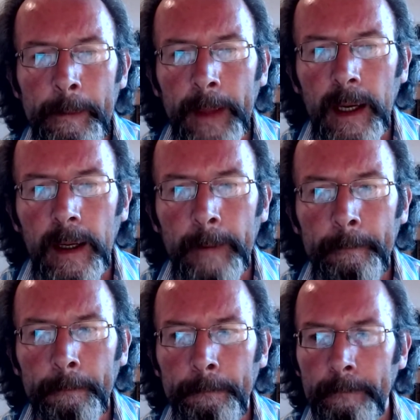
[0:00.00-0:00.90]

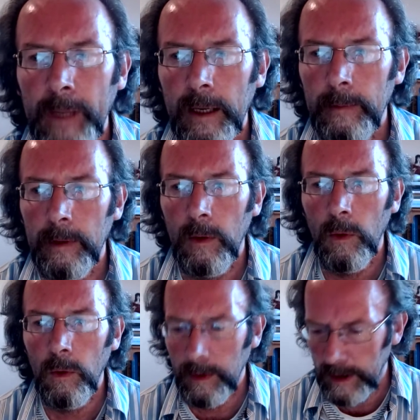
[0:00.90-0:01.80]

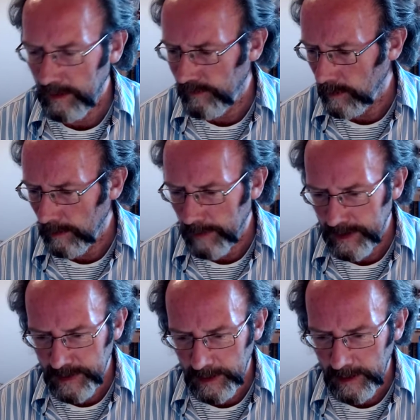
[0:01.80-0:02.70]
All you need for it
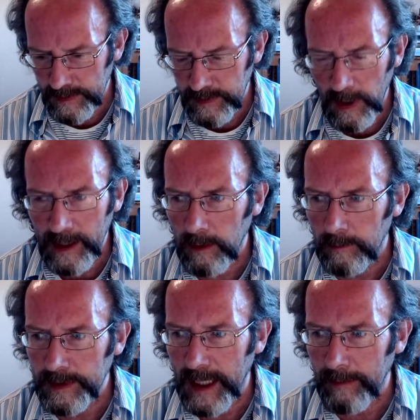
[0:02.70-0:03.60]
basically is a
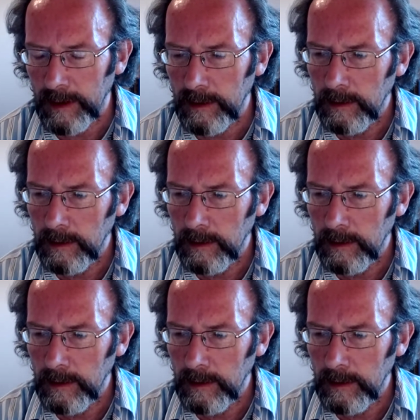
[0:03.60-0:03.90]
Wacom tablet,